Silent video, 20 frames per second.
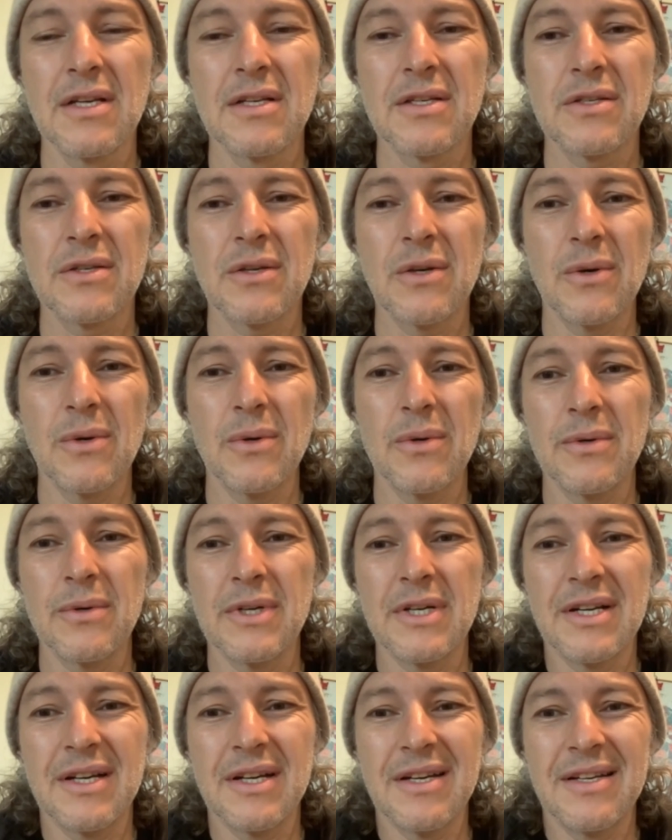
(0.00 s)

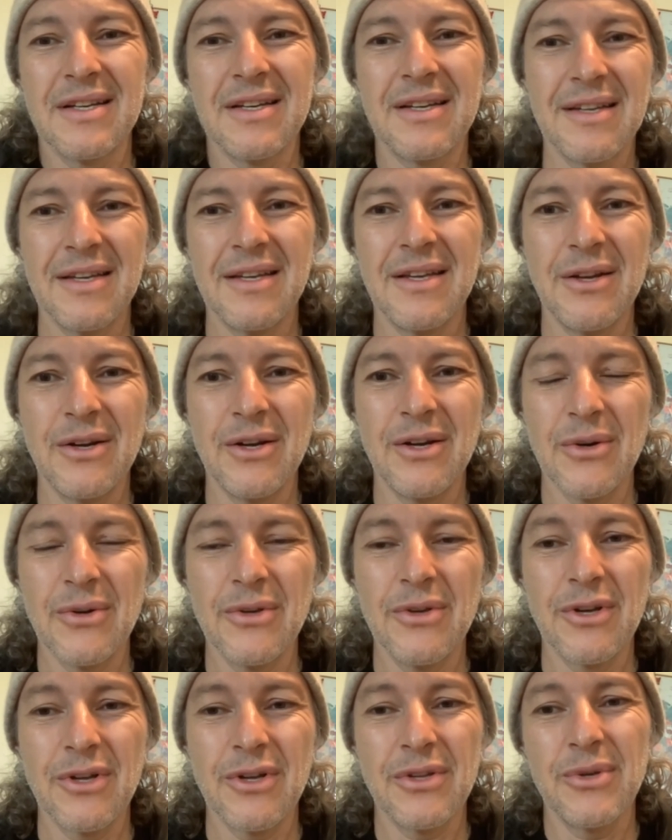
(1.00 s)

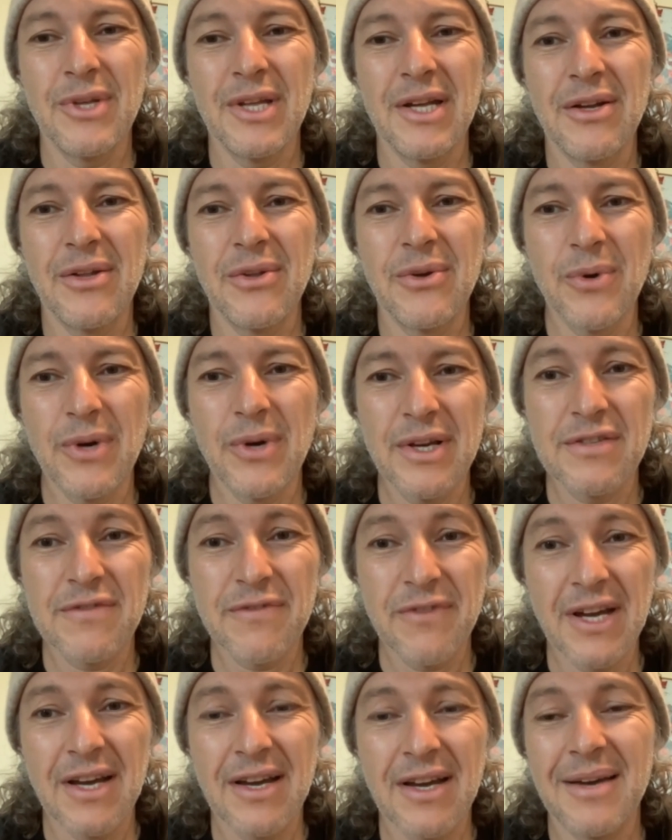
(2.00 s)
You can do that other
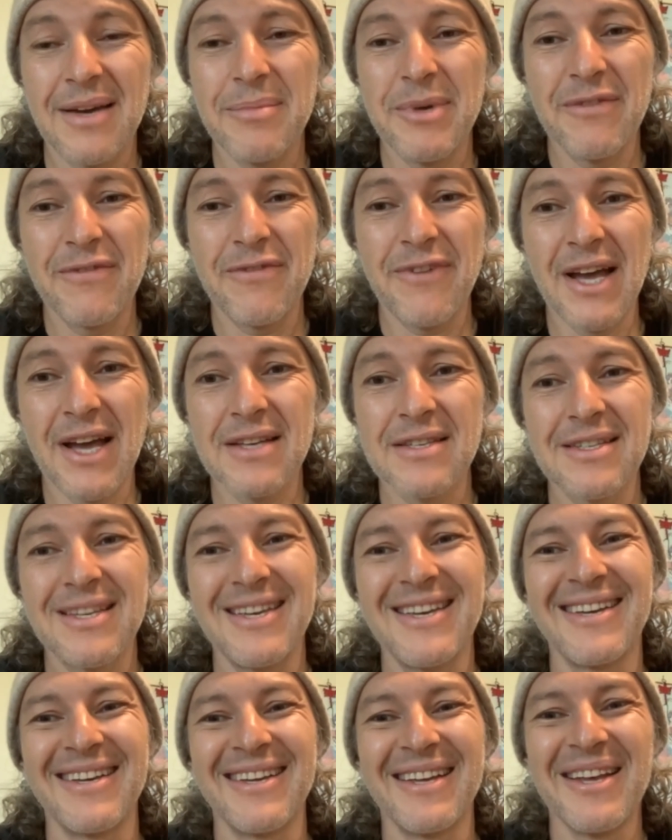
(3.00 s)
ways. I mean,
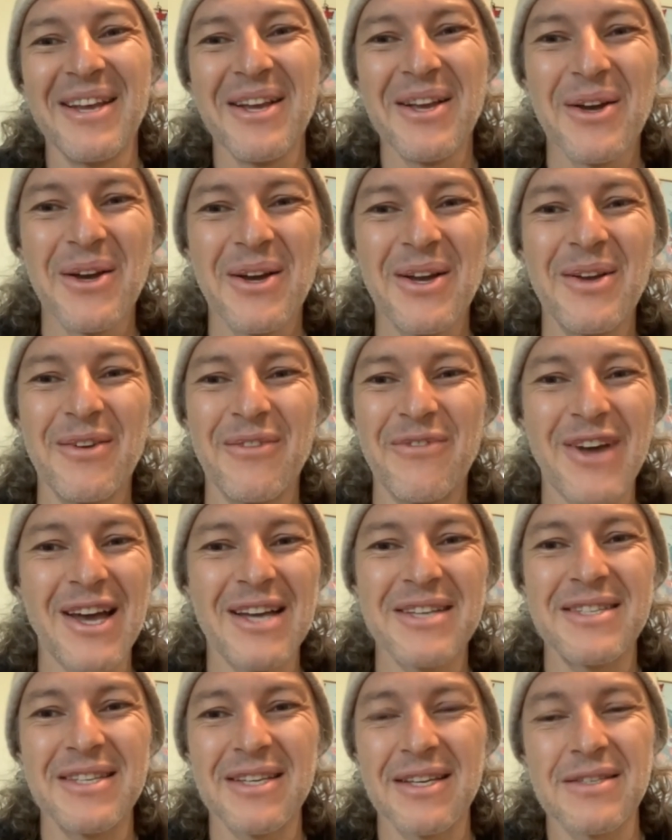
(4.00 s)

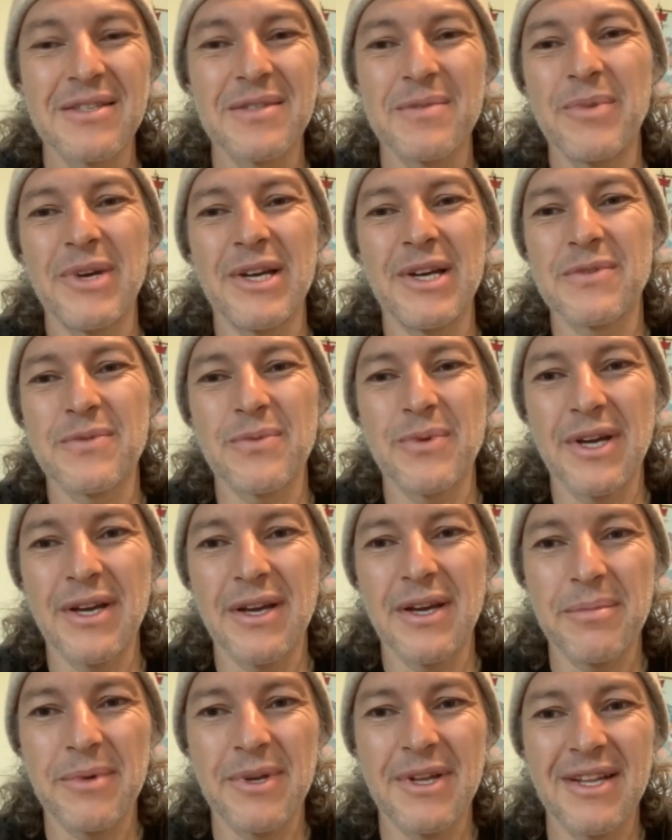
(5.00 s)
fasting is the best
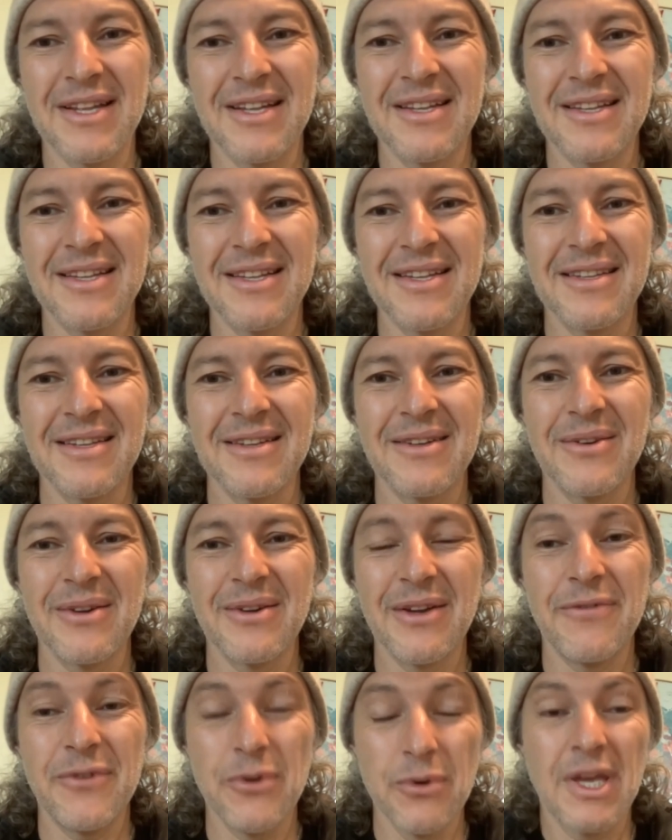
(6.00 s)
way. I mean,
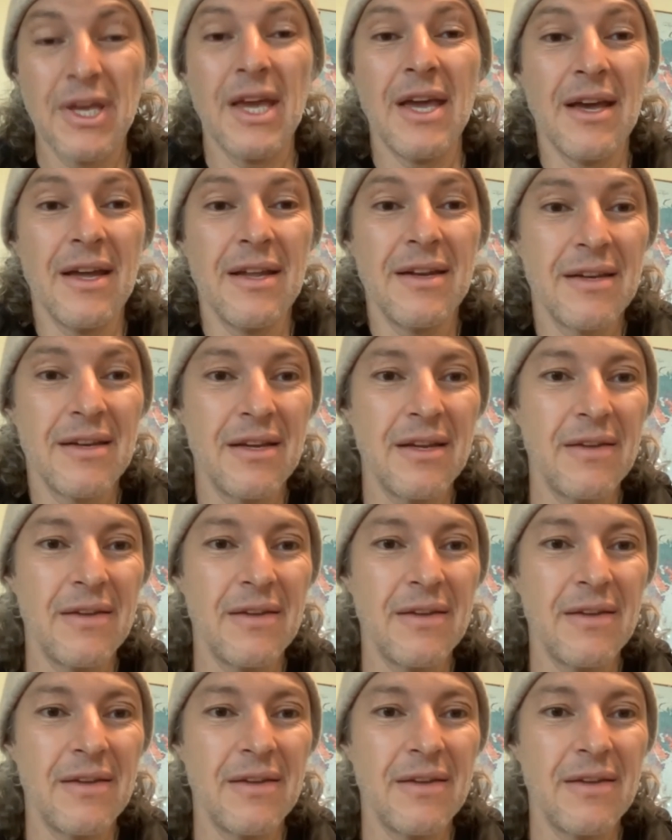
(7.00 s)
if you can.